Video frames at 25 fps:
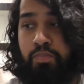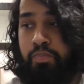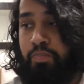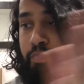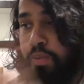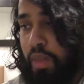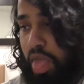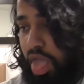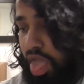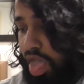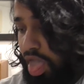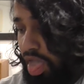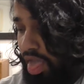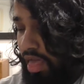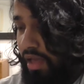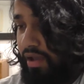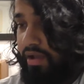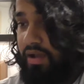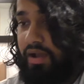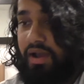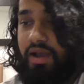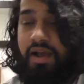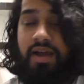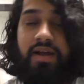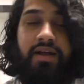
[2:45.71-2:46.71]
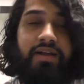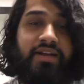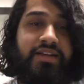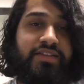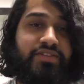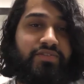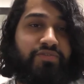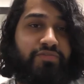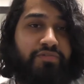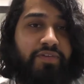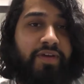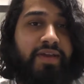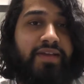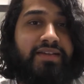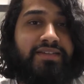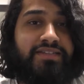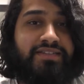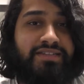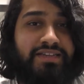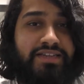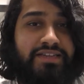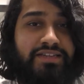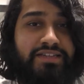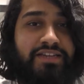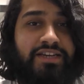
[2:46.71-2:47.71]
blit his face
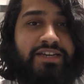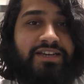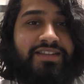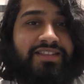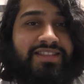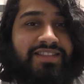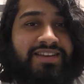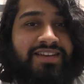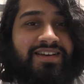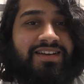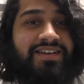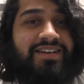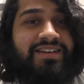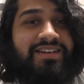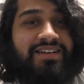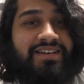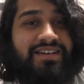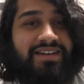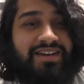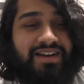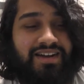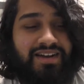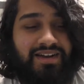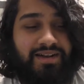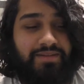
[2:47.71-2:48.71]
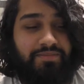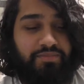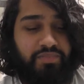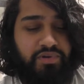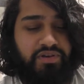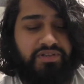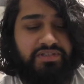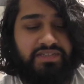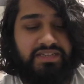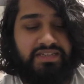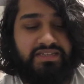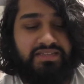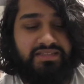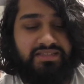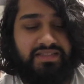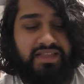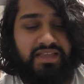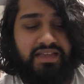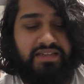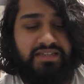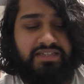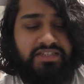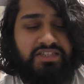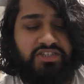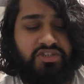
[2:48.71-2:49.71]
into the because
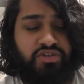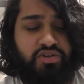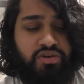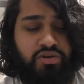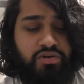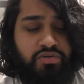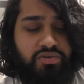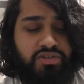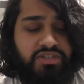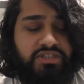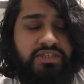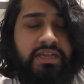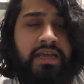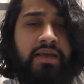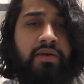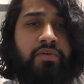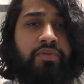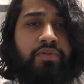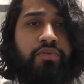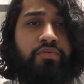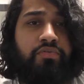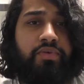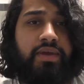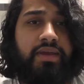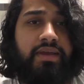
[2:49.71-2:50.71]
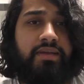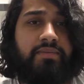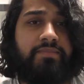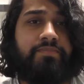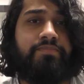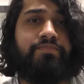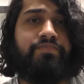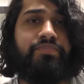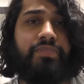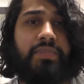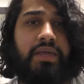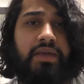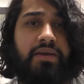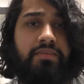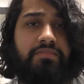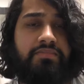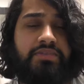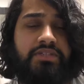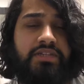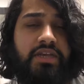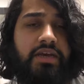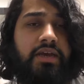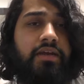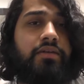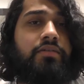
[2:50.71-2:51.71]
they're stood or sat on the ring
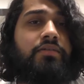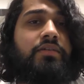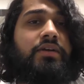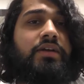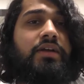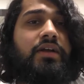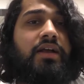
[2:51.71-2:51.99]
side.